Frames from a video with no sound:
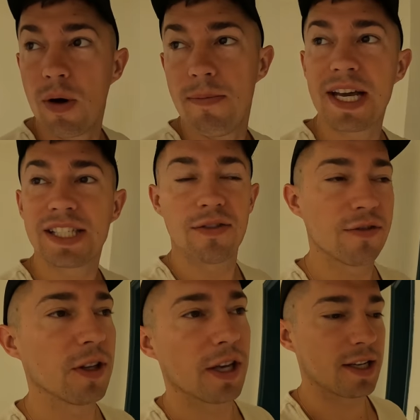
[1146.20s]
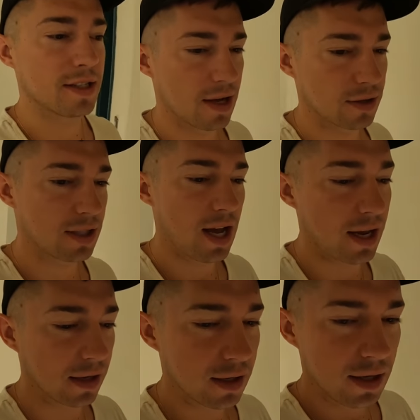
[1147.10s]
what makes it feel like it's
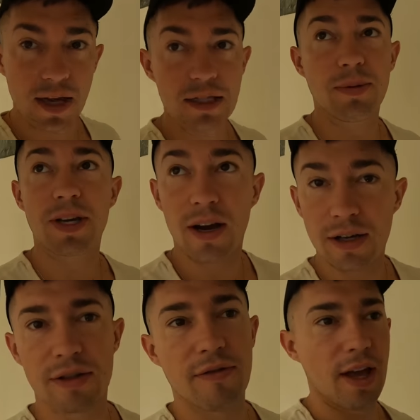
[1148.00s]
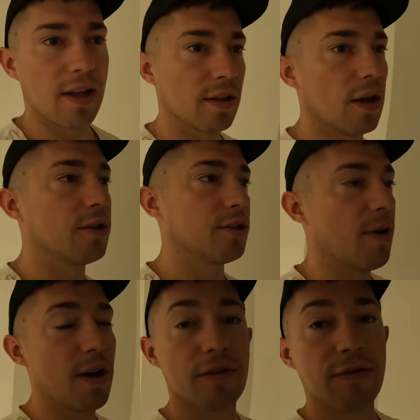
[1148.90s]
outside, is because of that large amount